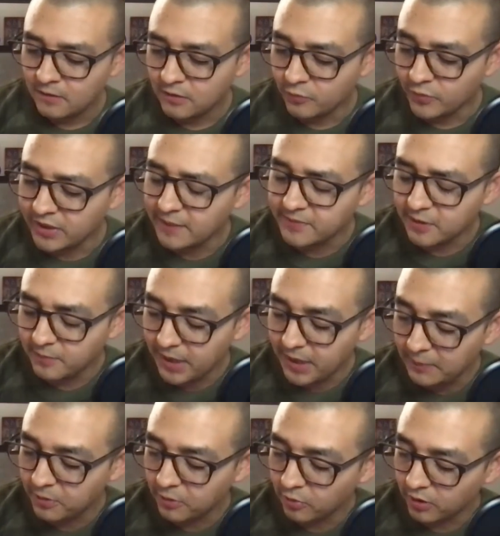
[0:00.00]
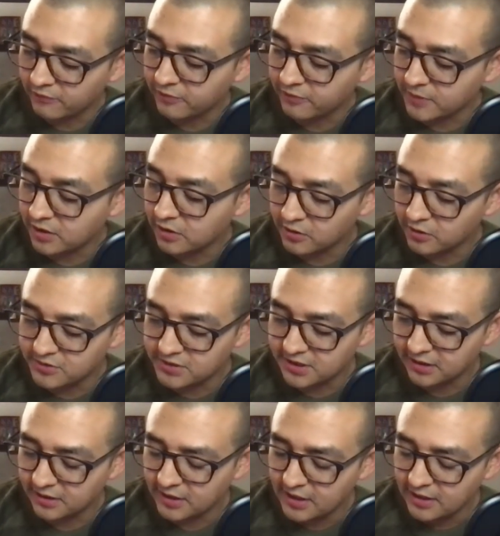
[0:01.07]
We kept the paperwork from the
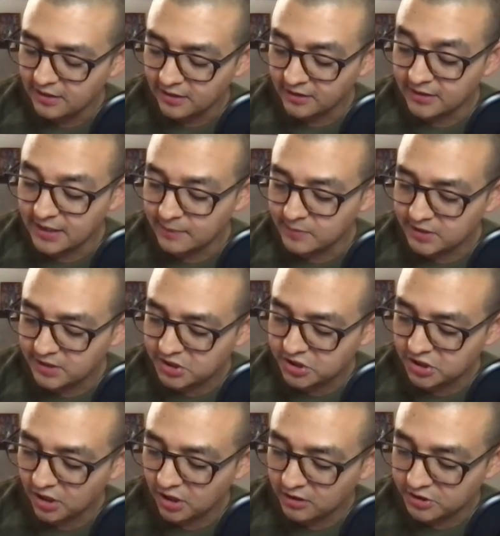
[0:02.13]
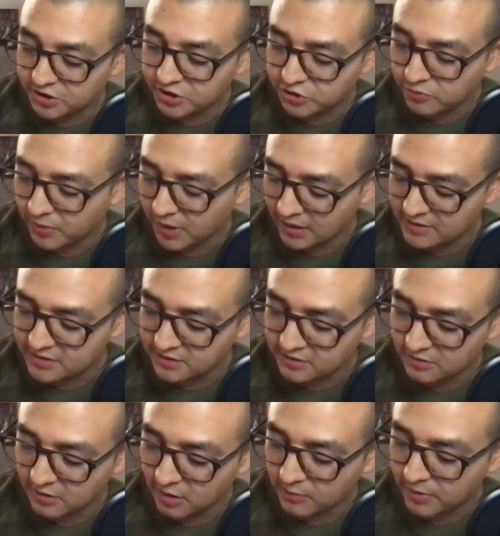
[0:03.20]
closing in an empty Ugg shoebox
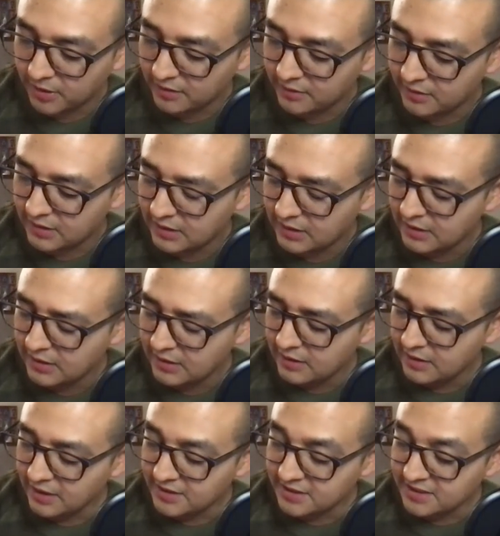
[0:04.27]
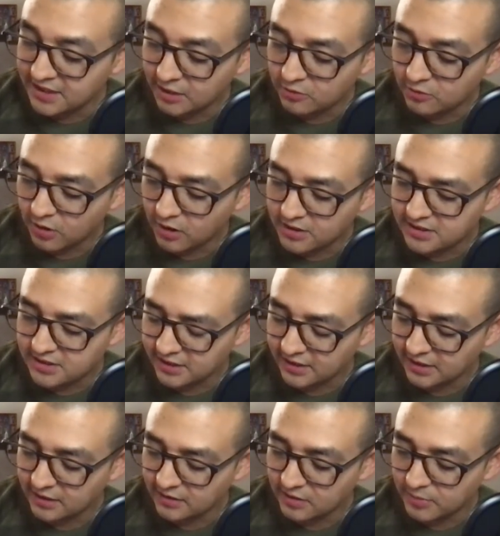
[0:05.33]
under our bed, and sitting
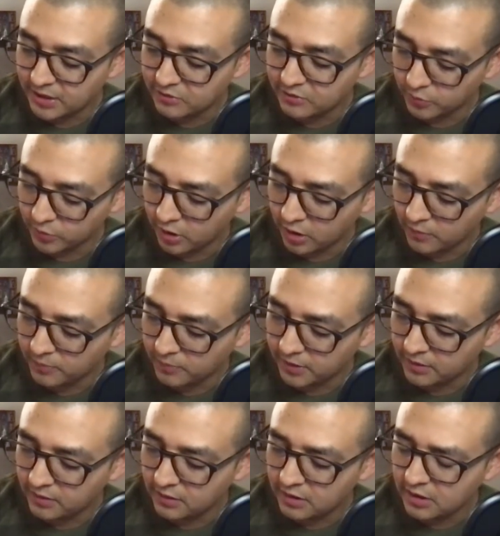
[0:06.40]
cross-legged on the bedroom carpet,